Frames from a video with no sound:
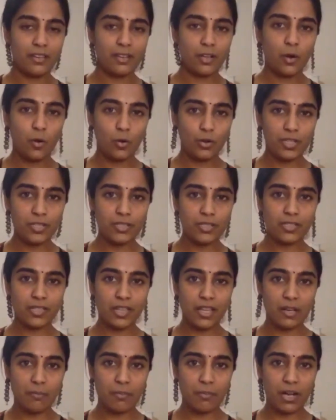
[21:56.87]
chorus
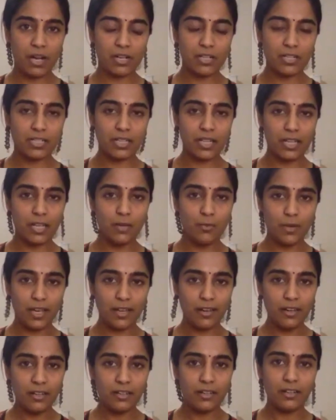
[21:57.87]
and parts really
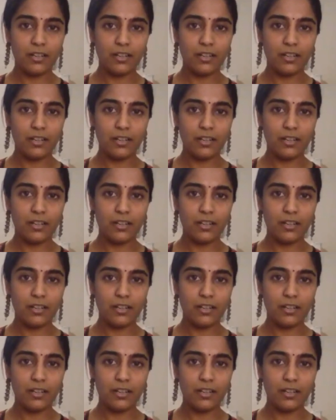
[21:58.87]
well.